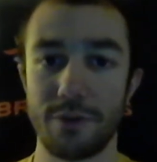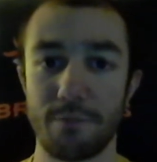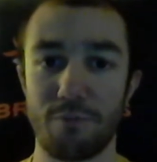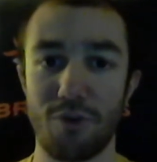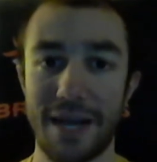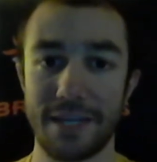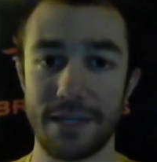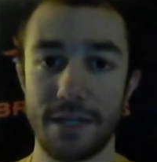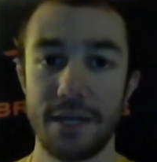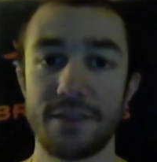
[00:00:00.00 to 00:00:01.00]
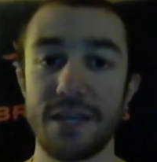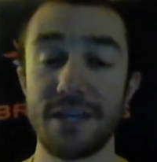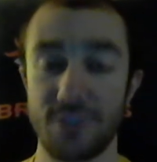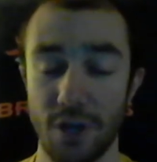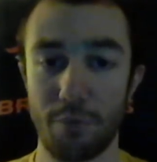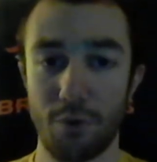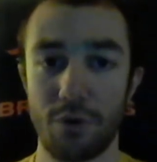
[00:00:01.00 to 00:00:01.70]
the bracket. They double